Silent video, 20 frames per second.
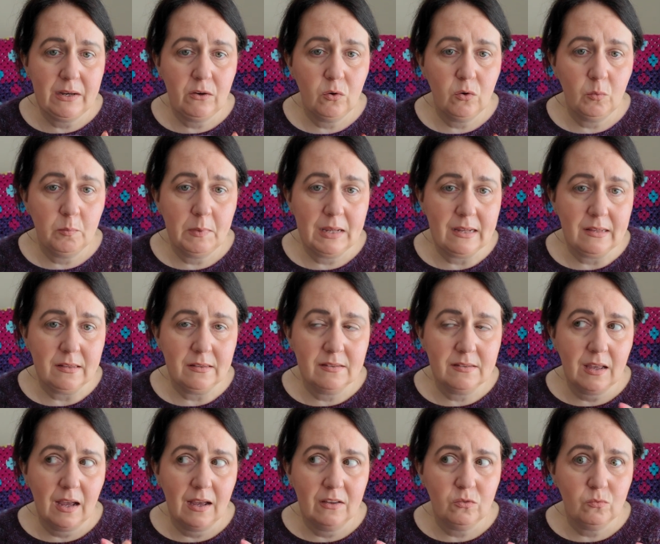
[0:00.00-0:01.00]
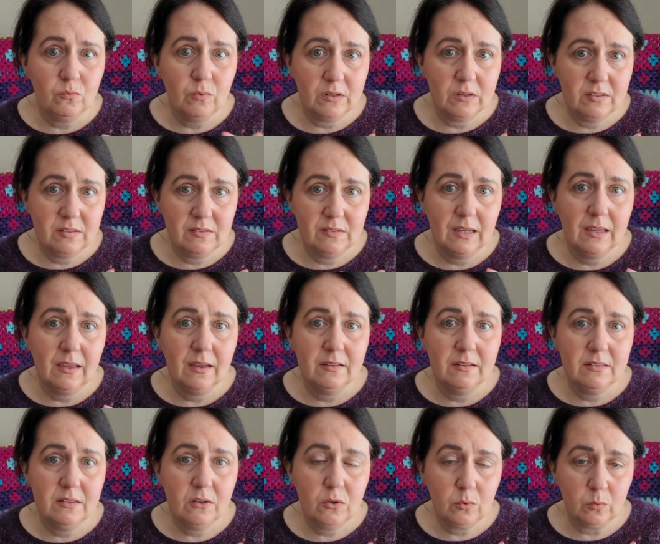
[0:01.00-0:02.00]
no means as rustic
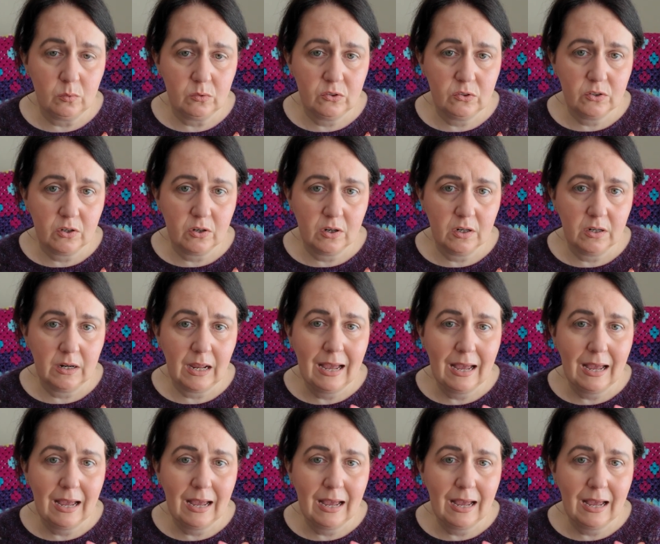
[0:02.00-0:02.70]
as the Holst garn,